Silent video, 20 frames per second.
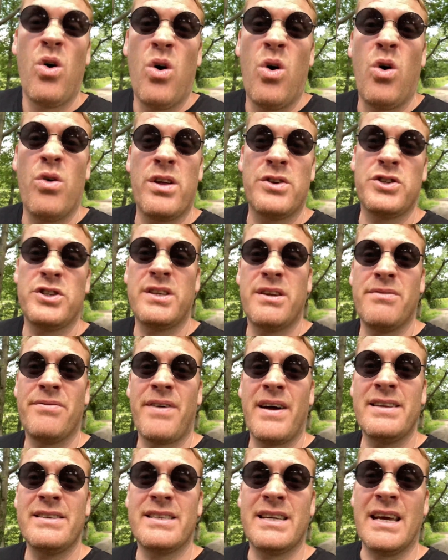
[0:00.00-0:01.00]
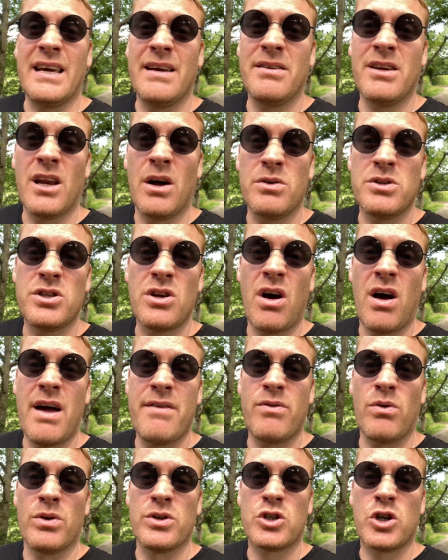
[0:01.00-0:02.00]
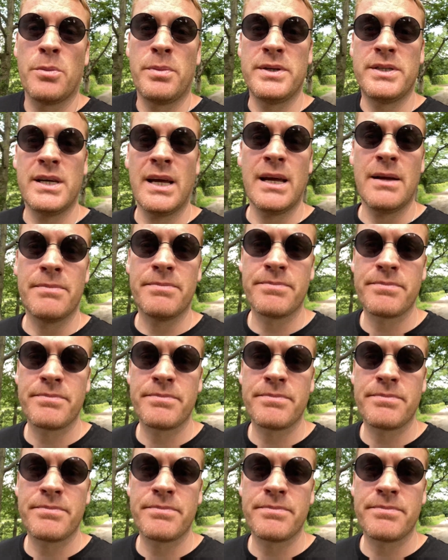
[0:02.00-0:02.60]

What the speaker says: or they just didn't fancy it. You know, it's not everyone's cup of tea.